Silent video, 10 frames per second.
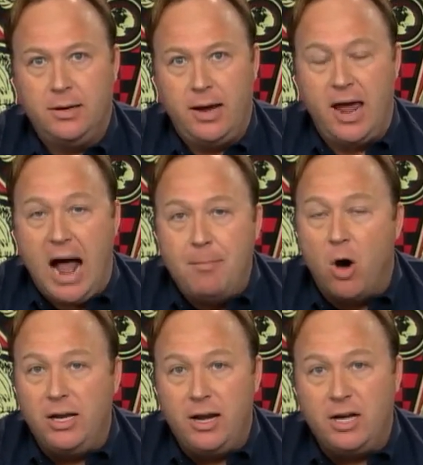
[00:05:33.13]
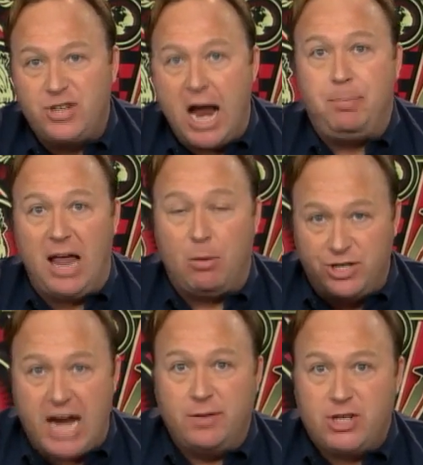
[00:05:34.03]
And I'm only an example how we're
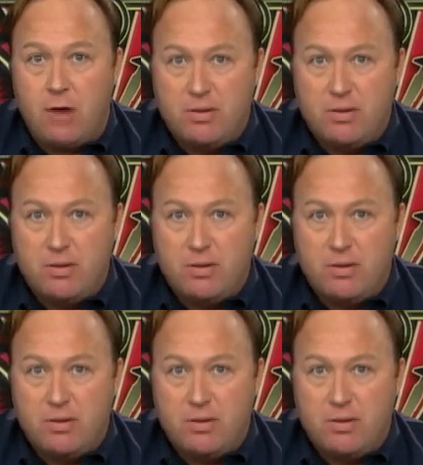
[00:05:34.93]
taking this country